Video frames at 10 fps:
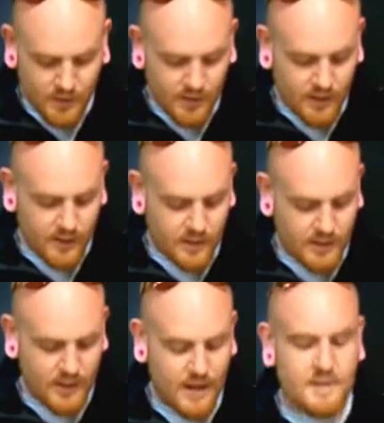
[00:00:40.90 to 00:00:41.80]
and
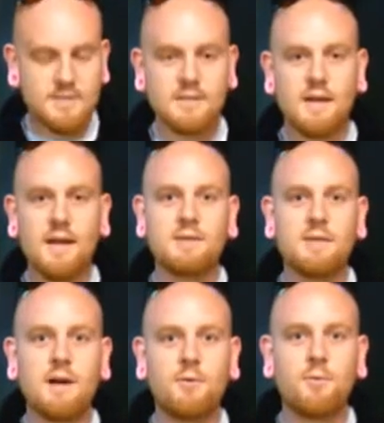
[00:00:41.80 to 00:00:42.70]
it has the
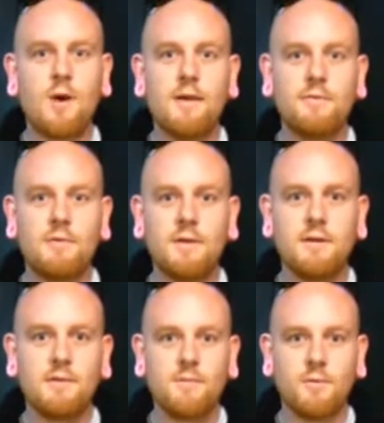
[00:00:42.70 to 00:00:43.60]
hexagonal
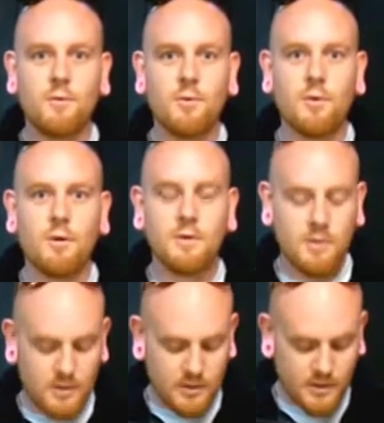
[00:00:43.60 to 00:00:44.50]
rifling for
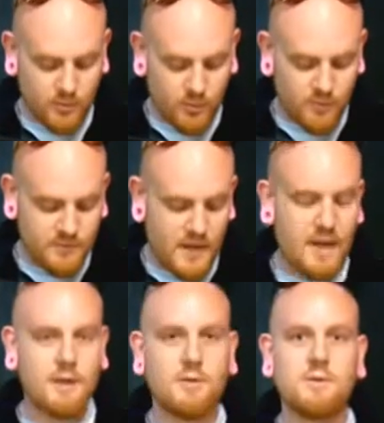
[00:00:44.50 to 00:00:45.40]
improved
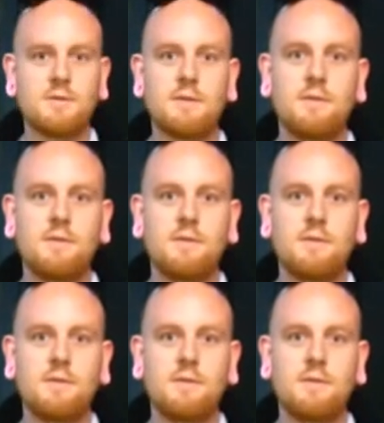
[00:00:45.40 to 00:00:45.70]
accuracy.